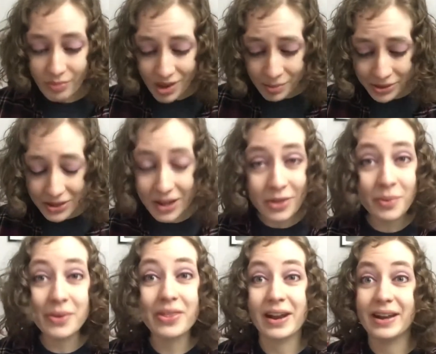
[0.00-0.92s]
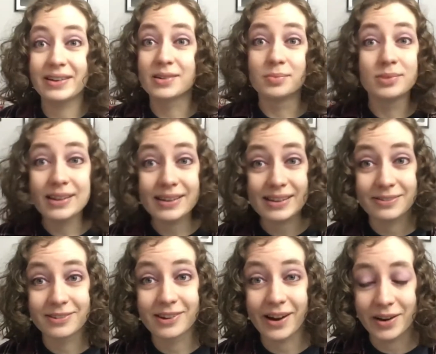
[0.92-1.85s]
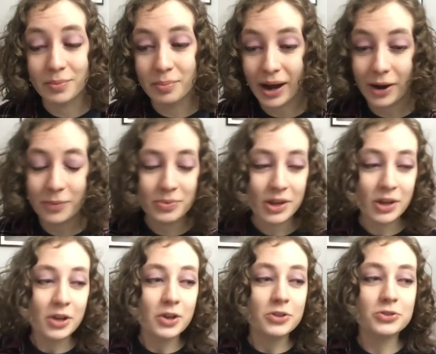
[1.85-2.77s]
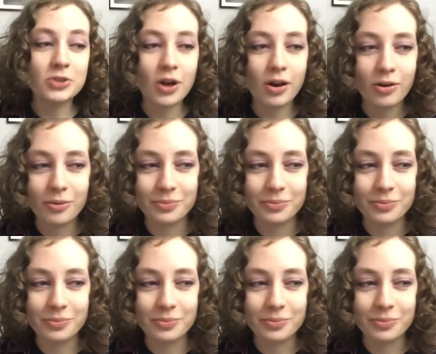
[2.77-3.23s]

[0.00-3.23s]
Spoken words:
But the other one that I had completely forgotten about, so